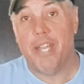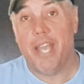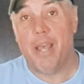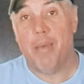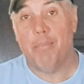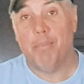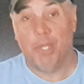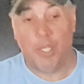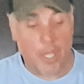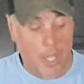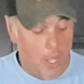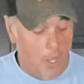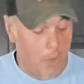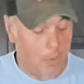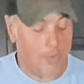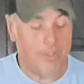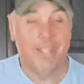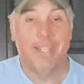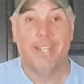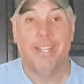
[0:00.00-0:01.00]
down
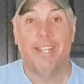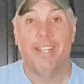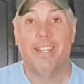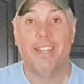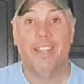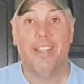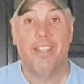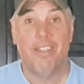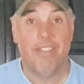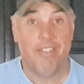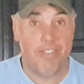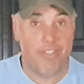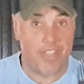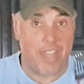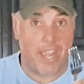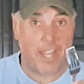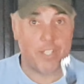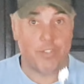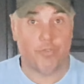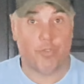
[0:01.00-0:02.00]
below.
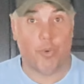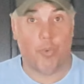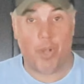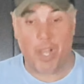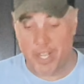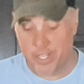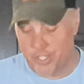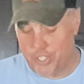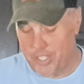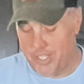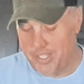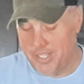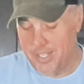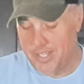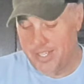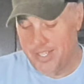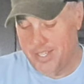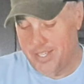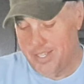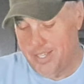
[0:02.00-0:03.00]
Thanks for watching.